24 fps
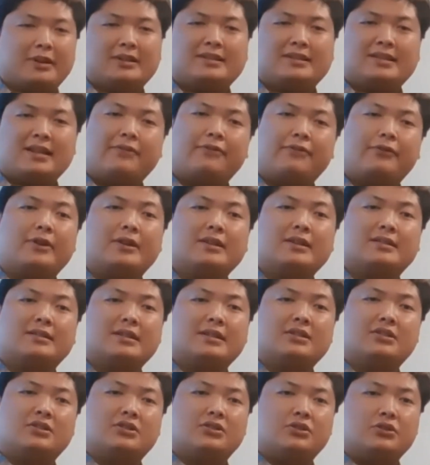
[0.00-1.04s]
But say, for
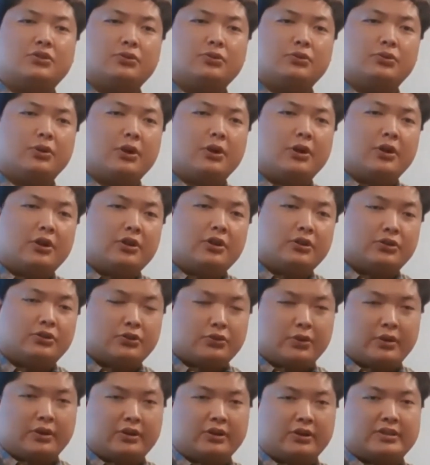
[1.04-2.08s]
instance, you do